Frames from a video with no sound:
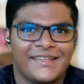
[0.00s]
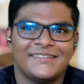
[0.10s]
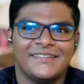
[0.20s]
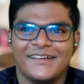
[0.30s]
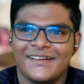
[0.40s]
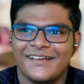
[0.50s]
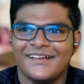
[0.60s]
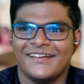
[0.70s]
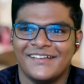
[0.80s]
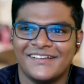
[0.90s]
That's uh, I
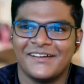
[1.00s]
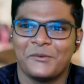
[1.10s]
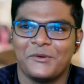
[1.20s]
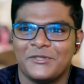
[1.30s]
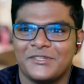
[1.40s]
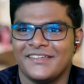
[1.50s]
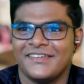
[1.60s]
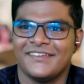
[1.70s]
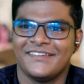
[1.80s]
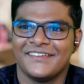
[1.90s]
would
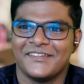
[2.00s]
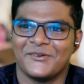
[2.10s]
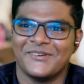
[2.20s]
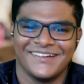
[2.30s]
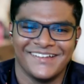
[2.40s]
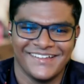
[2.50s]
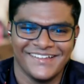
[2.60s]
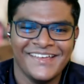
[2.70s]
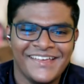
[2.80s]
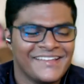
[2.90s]
say, you know,
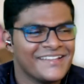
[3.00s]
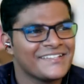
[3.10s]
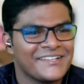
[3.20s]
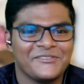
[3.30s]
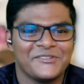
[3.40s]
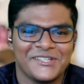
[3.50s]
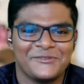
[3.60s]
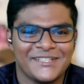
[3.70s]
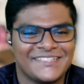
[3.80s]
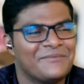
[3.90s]
that's a confusing
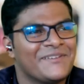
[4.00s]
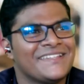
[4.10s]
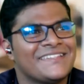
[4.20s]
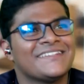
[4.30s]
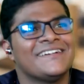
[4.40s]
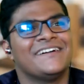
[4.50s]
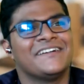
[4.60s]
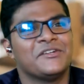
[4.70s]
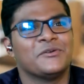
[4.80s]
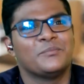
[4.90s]
question because, uh,
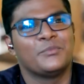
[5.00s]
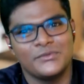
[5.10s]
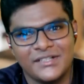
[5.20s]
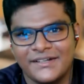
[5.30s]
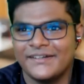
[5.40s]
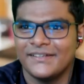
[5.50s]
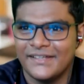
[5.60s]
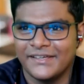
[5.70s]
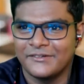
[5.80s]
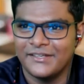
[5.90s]
you know, both are
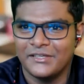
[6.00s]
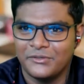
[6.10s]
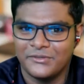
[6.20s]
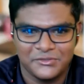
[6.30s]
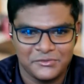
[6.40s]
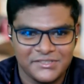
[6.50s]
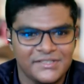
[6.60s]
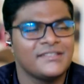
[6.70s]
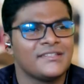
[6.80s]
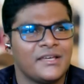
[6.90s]
like really good
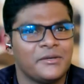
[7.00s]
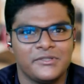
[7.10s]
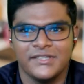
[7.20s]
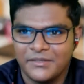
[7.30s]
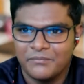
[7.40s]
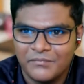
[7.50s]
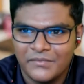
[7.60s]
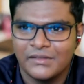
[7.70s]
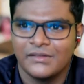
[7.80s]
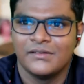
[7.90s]
resources, I would say.
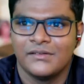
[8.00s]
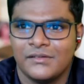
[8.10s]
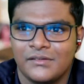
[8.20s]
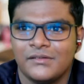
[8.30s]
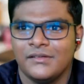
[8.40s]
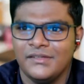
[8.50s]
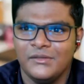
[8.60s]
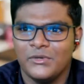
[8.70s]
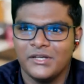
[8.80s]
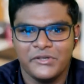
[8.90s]

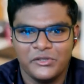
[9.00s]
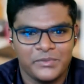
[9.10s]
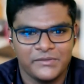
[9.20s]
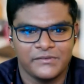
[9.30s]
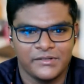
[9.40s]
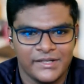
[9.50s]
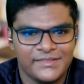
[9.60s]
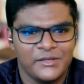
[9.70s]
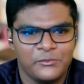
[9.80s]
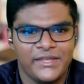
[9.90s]
Whatever you prefer. I
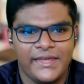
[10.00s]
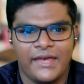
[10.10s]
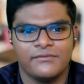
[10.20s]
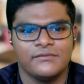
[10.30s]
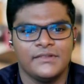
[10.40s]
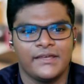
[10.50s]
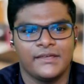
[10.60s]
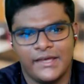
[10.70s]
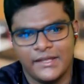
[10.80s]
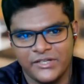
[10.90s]
think we have, like
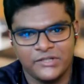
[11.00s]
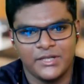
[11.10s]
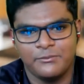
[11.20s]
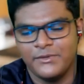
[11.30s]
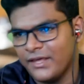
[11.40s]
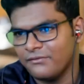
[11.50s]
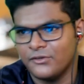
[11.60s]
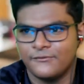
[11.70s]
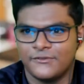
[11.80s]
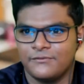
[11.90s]
at FinTram, we have
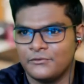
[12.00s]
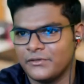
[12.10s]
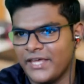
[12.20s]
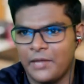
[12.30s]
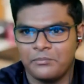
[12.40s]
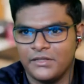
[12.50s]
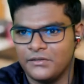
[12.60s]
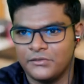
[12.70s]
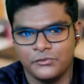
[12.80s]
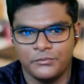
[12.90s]
an offer for
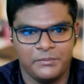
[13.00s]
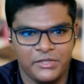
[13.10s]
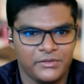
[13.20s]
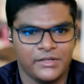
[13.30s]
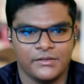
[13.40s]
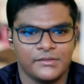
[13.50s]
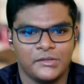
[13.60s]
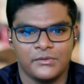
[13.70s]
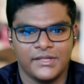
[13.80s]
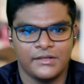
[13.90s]
Kaplan. So maybe you can,
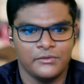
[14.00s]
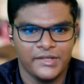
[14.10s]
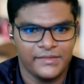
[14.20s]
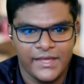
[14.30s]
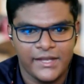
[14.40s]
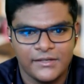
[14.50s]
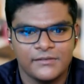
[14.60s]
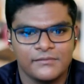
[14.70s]
you know, take a look at that.